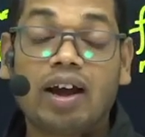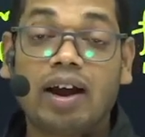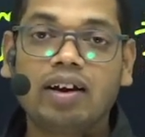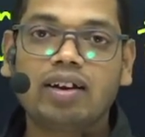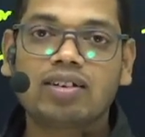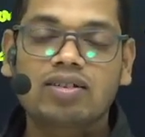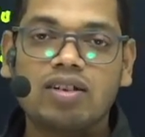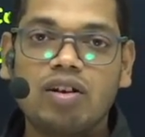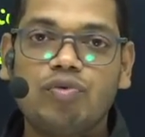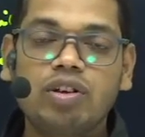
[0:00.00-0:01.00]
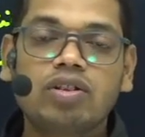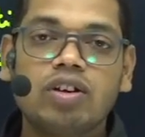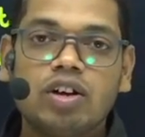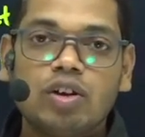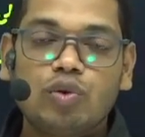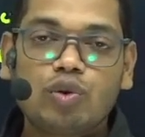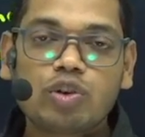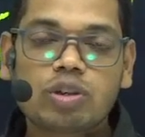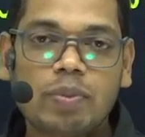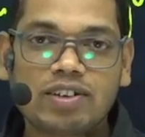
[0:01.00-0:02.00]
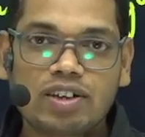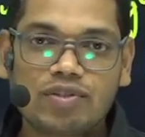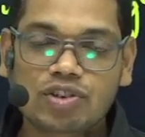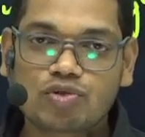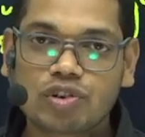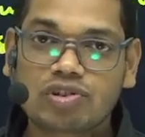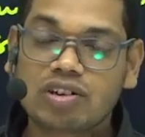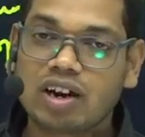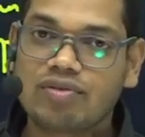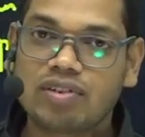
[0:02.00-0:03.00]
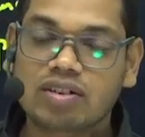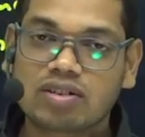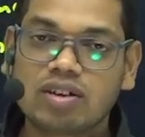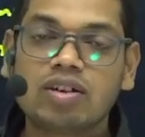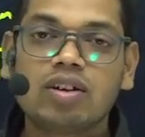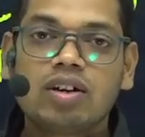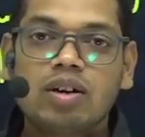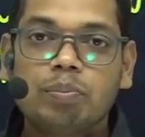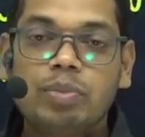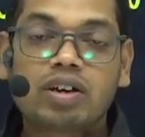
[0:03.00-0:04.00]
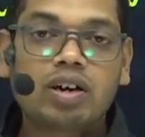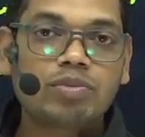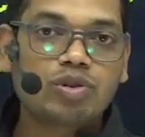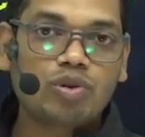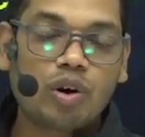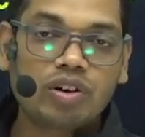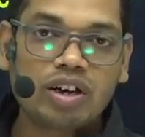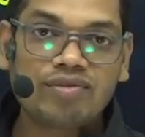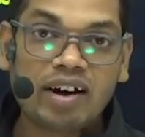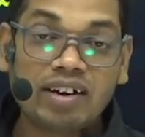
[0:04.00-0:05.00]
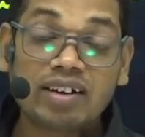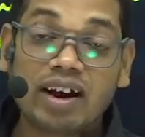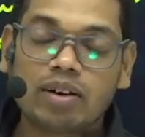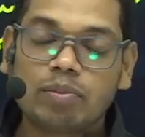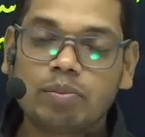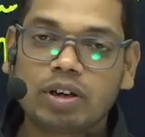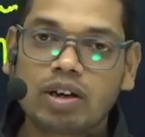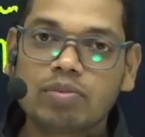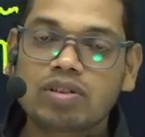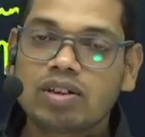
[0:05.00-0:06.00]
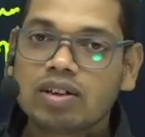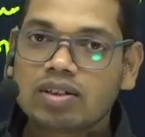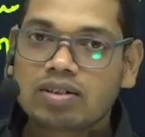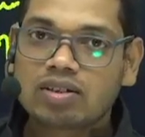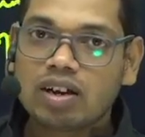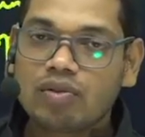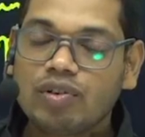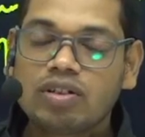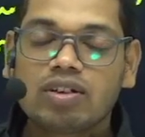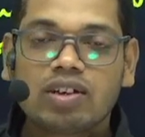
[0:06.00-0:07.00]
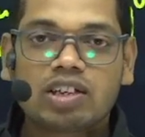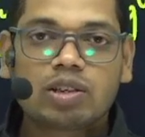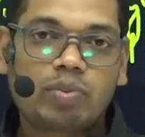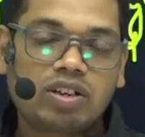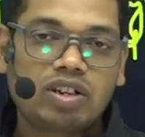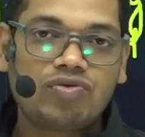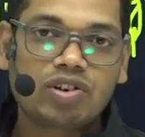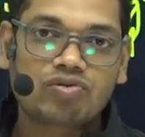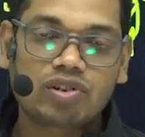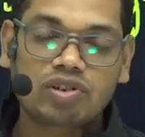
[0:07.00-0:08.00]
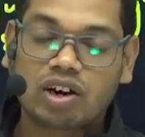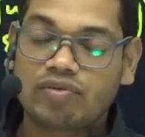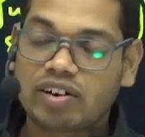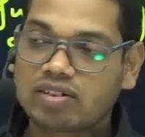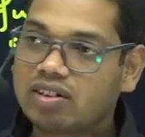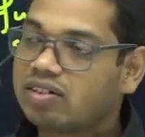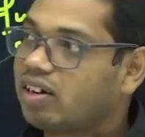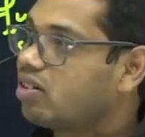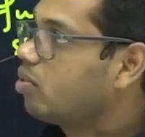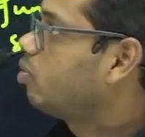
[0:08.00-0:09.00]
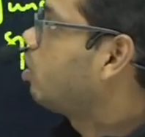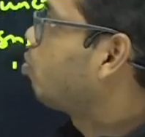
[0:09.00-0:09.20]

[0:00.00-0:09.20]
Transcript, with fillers: and a cell with no specific structure and function becomes non-dividing and becomes cell with specific structure and function. That